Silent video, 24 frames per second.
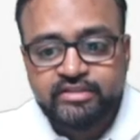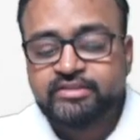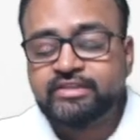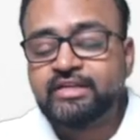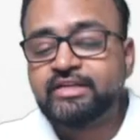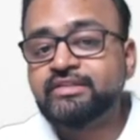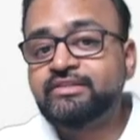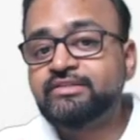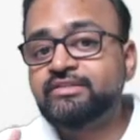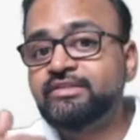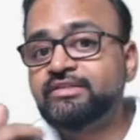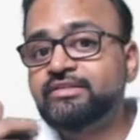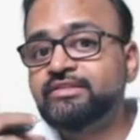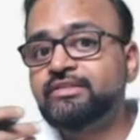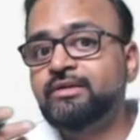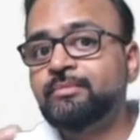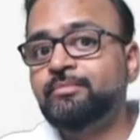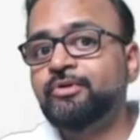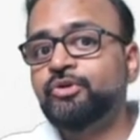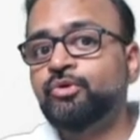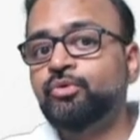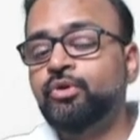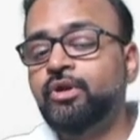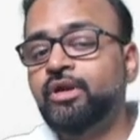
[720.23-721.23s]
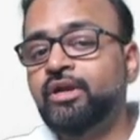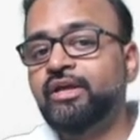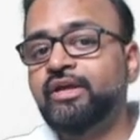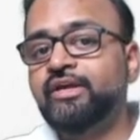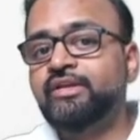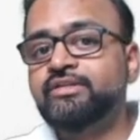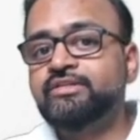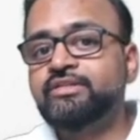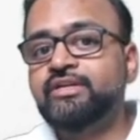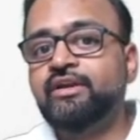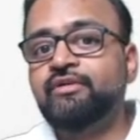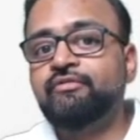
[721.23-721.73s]
that is, this subdural
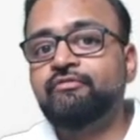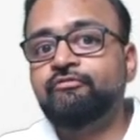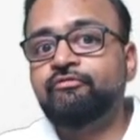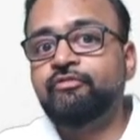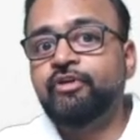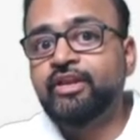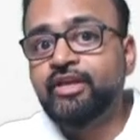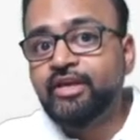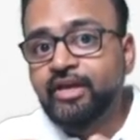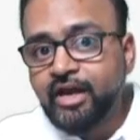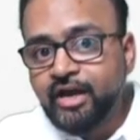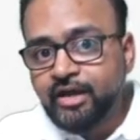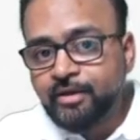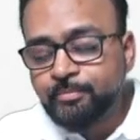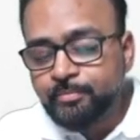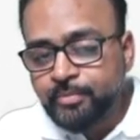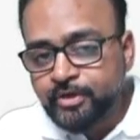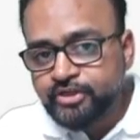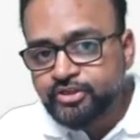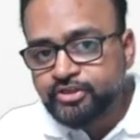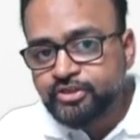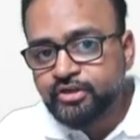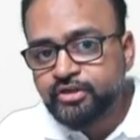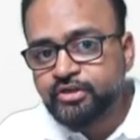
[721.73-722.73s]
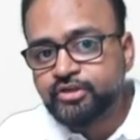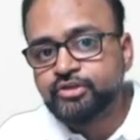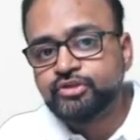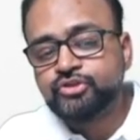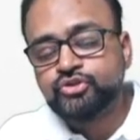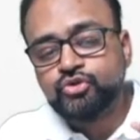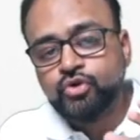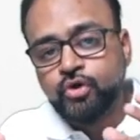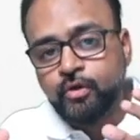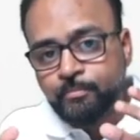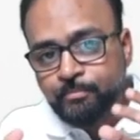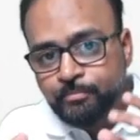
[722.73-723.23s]
air is at a very high pressure, it
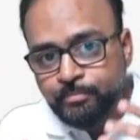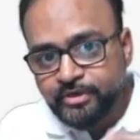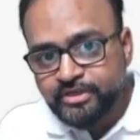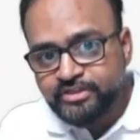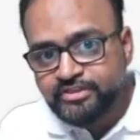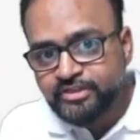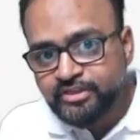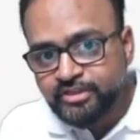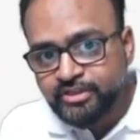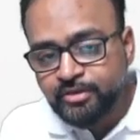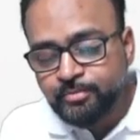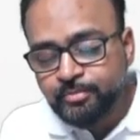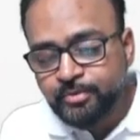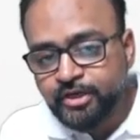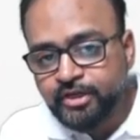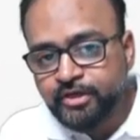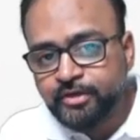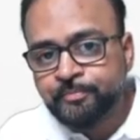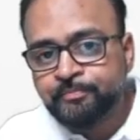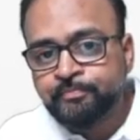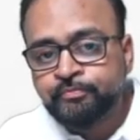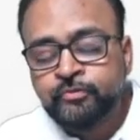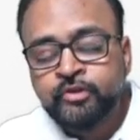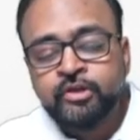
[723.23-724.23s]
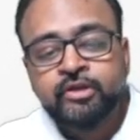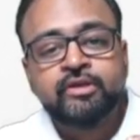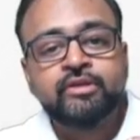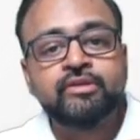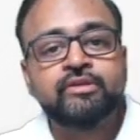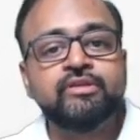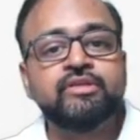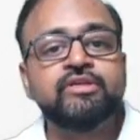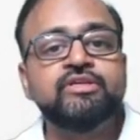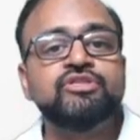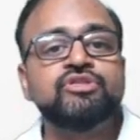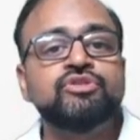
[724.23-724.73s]
is compressing the brain.
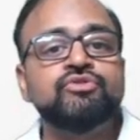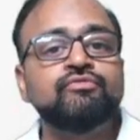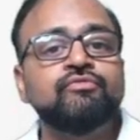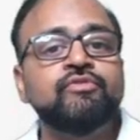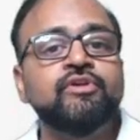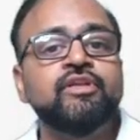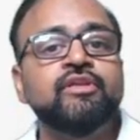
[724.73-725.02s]
This will